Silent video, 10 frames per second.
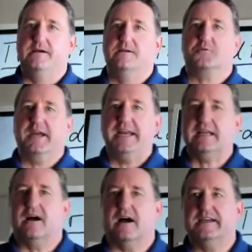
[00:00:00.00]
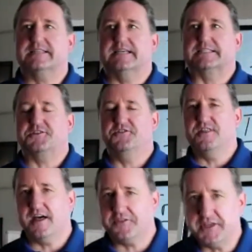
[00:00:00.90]
Trading, guys, has
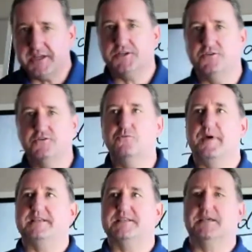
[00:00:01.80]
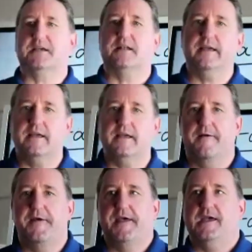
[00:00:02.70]
nothing to do basically
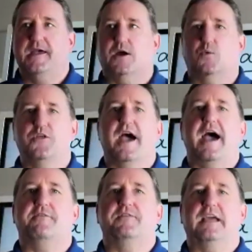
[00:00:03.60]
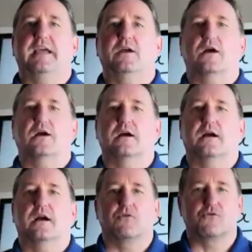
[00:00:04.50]
with having
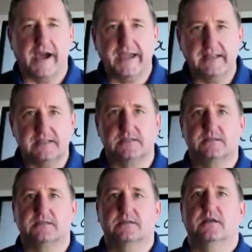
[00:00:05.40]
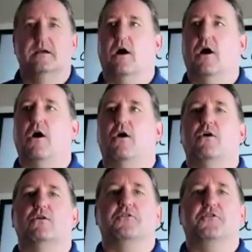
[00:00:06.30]
right
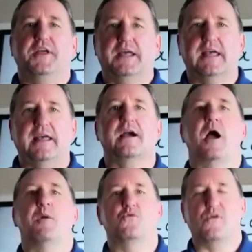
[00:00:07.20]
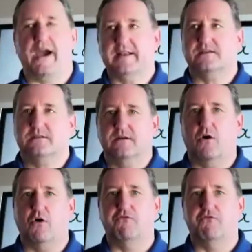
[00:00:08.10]
or thinking I'm right or